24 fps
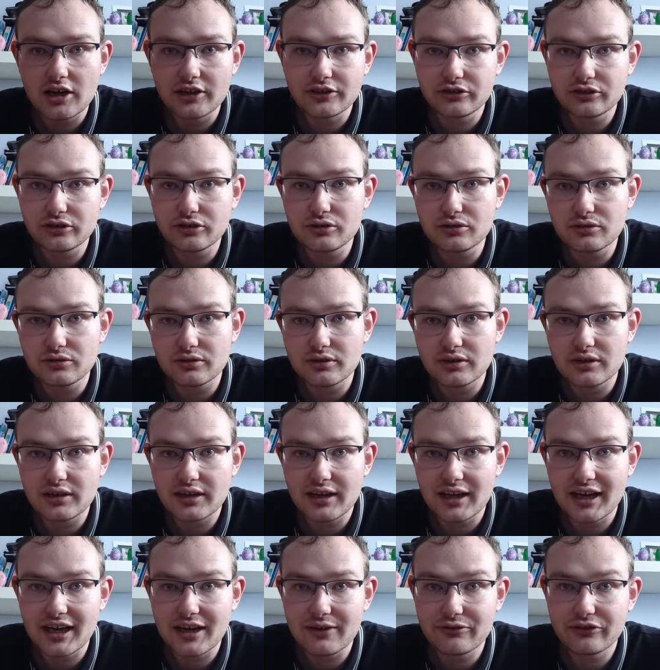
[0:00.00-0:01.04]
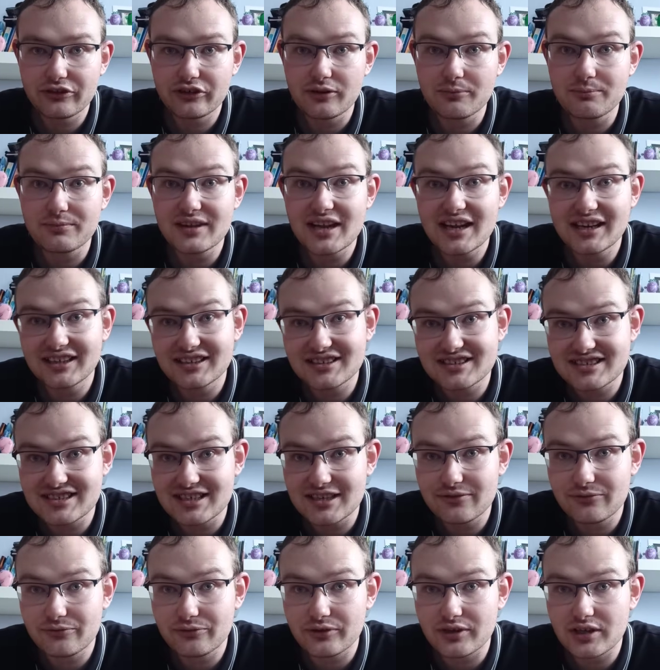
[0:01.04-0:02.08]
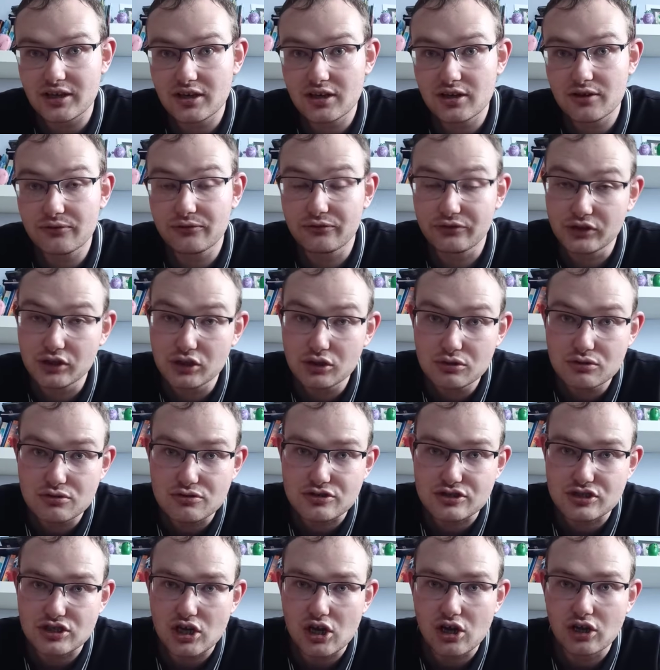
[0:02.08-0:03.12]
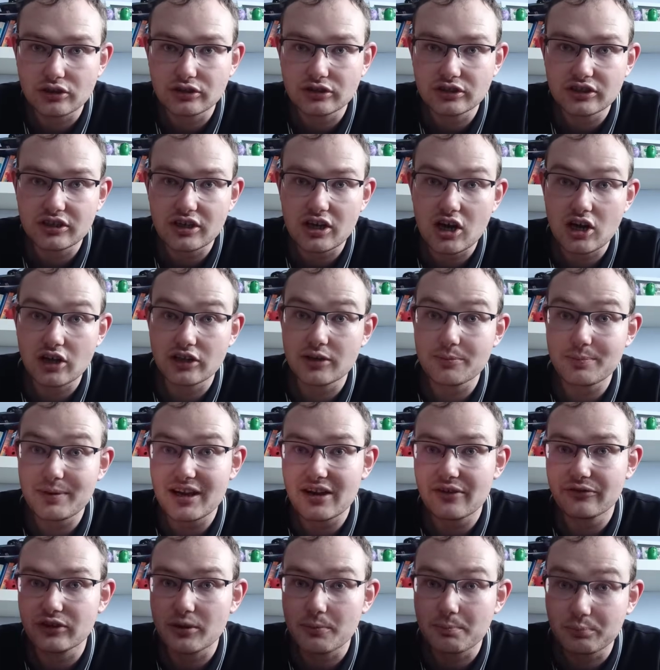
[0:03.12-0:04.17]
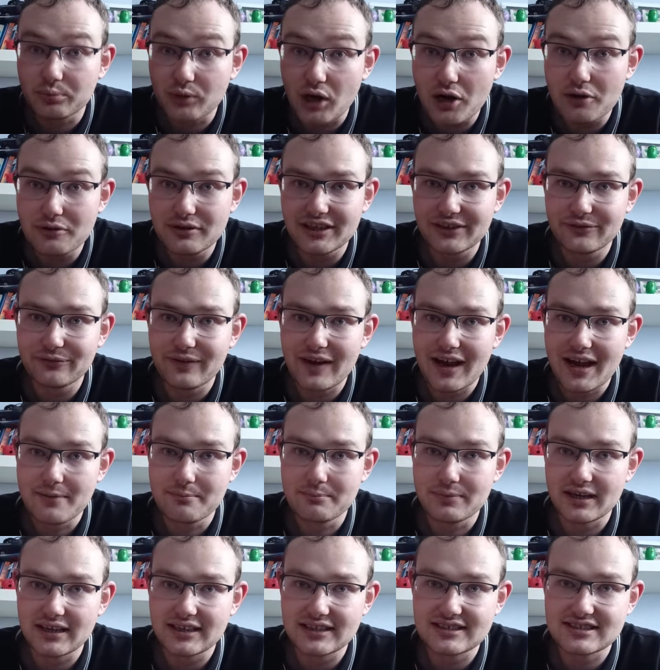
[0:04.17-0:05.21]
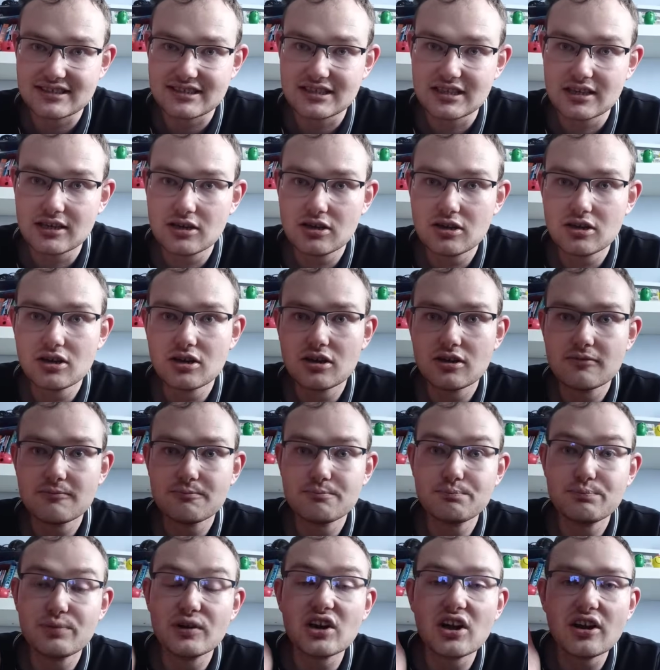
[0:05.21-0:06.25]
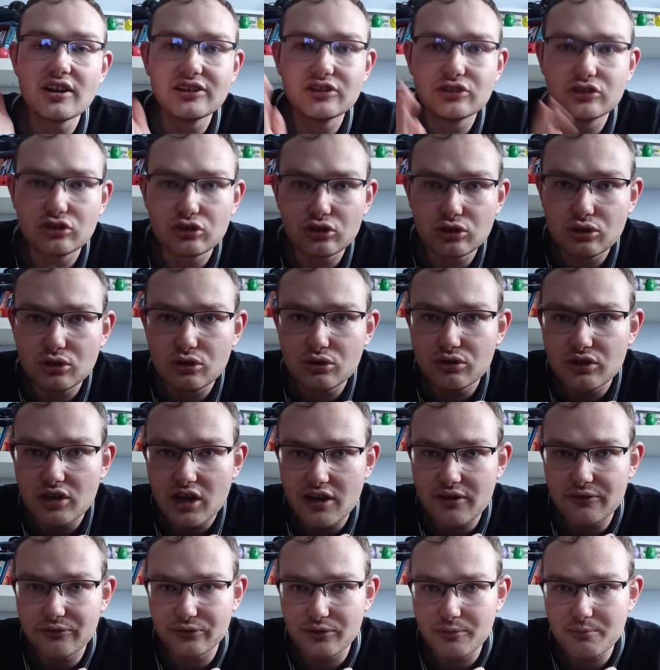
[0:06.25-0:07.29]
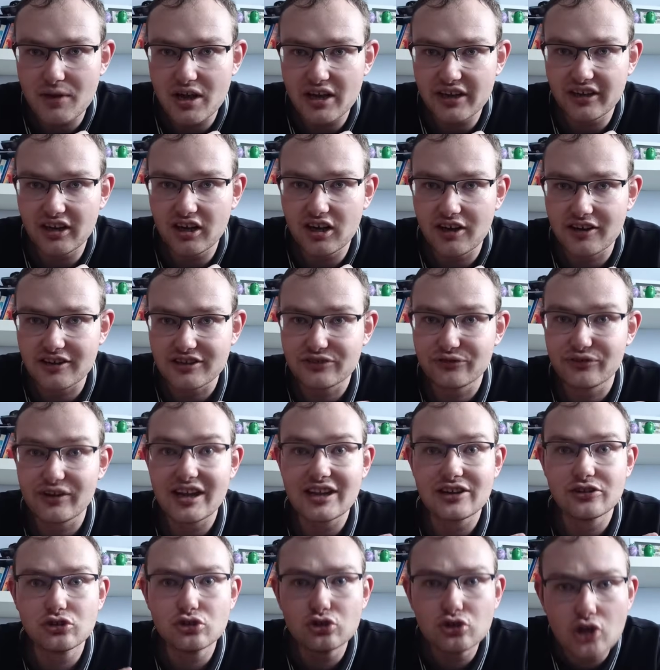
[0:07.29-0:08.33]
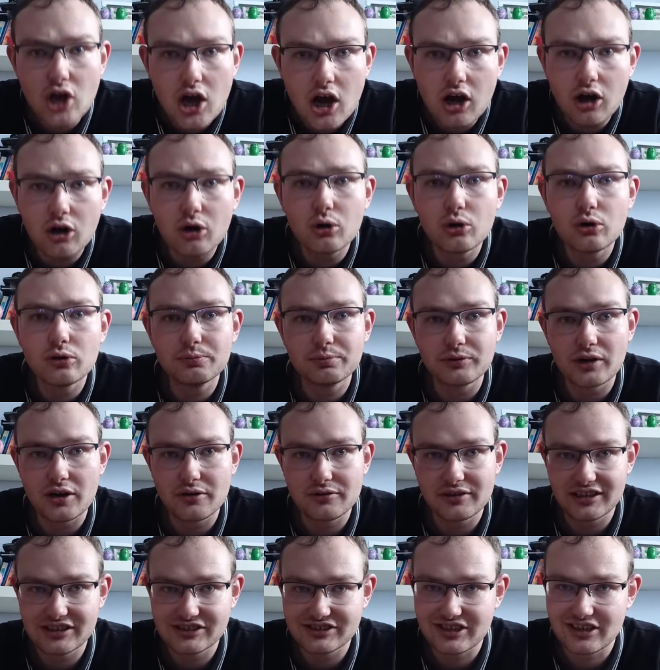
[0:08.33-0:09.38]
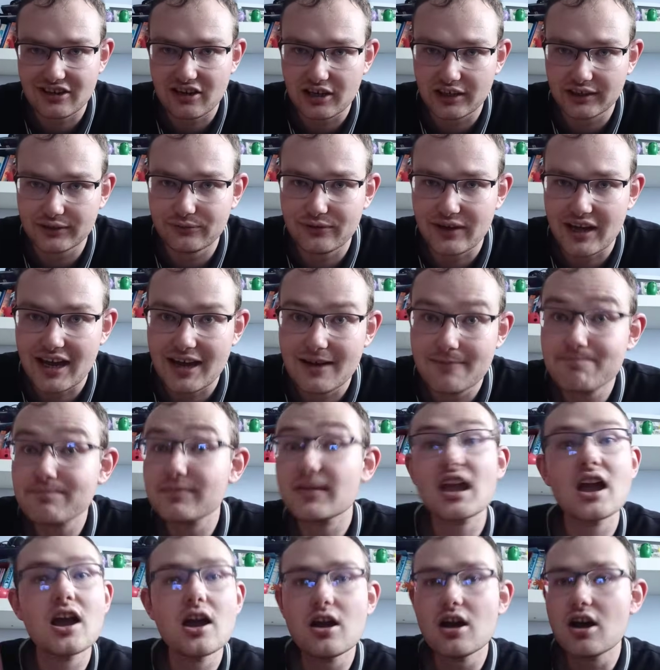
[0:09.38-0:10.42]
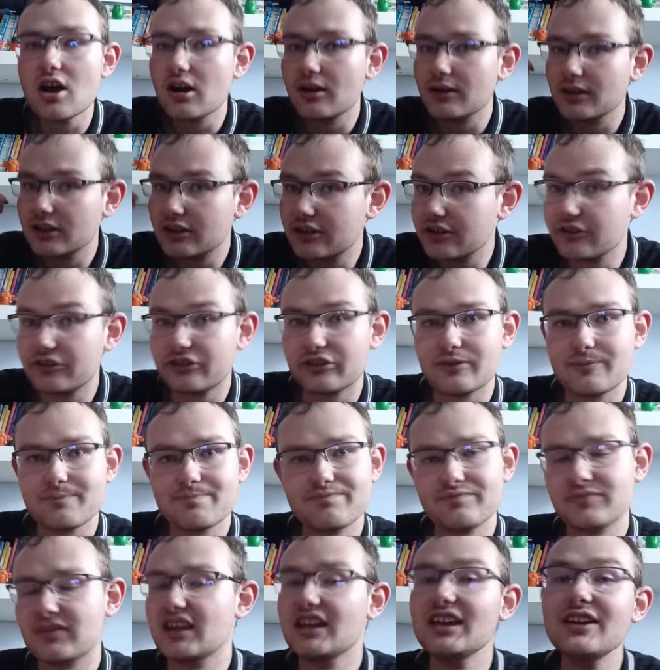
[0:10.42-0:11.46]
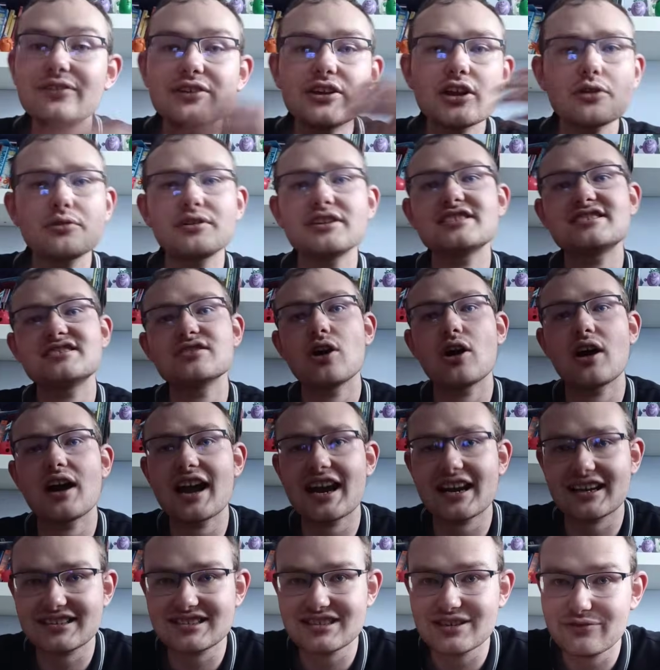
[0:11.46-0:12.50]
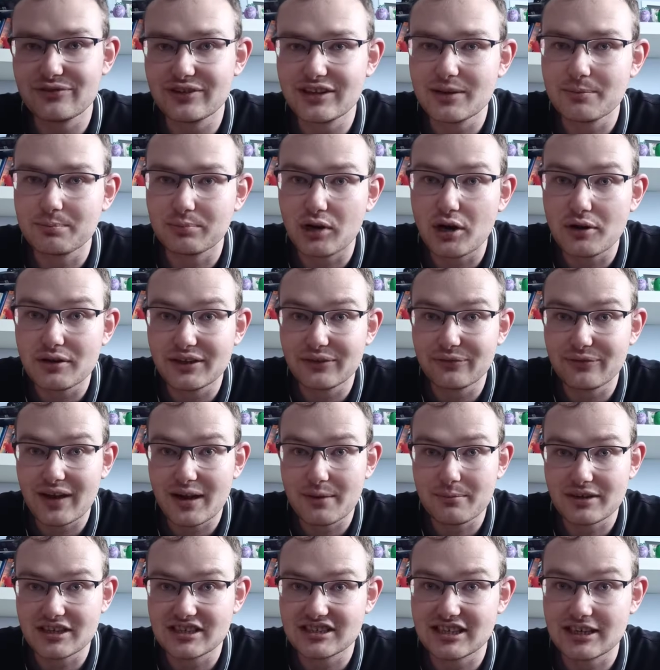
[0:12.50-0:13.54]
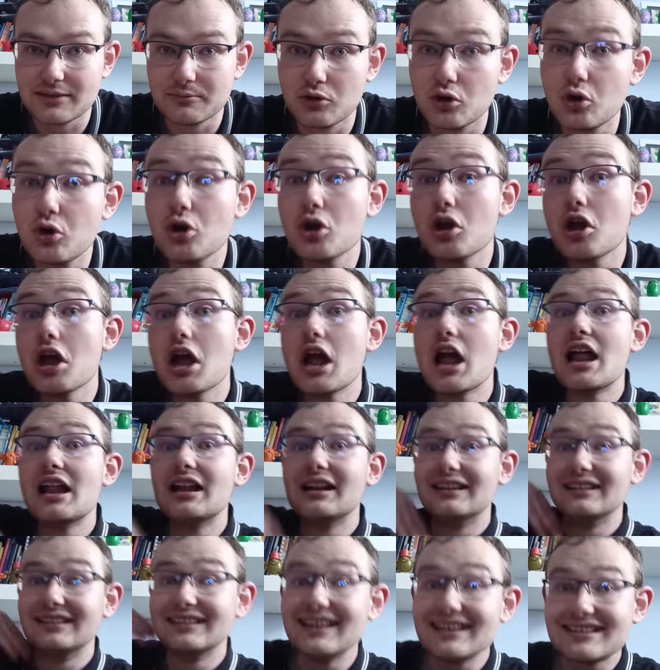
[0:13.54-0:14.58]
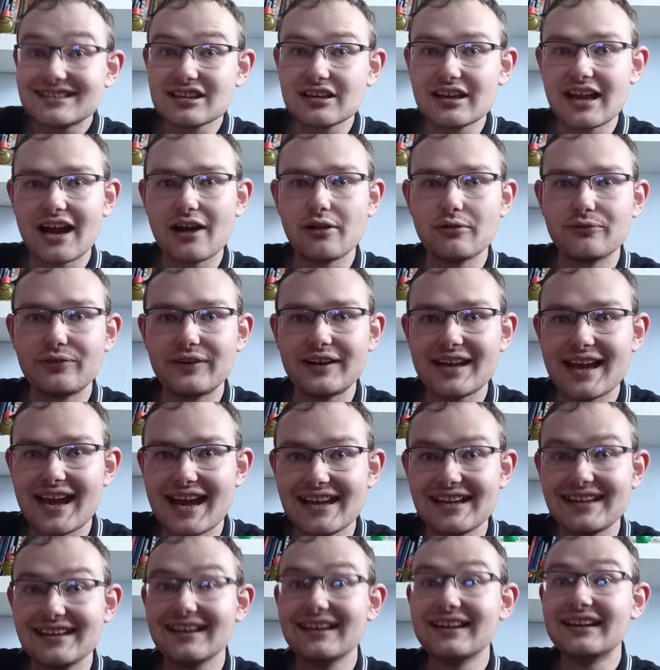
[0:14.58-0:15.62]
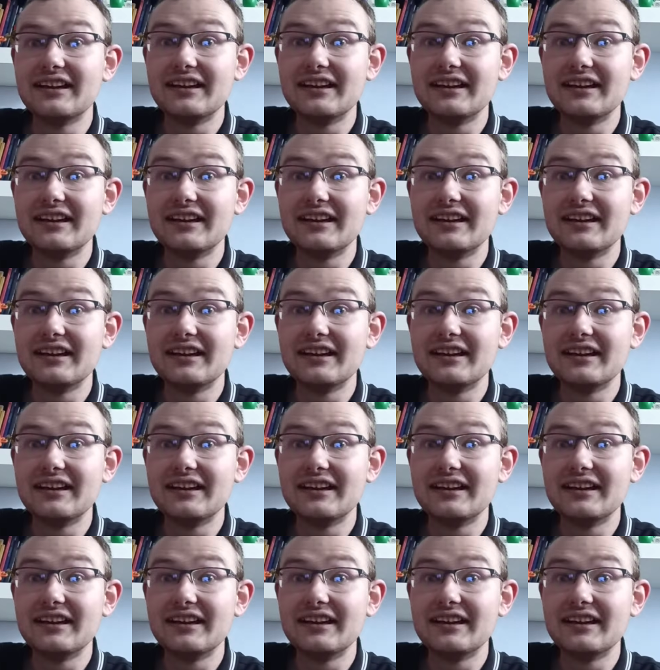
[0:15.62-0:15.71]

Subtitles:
do have some negative views on a bit of the Brony fan base, but I do know from my heart that not all Bronies are like that. Because even though he's not active in the Brony fan base anymore, Little Owl VA,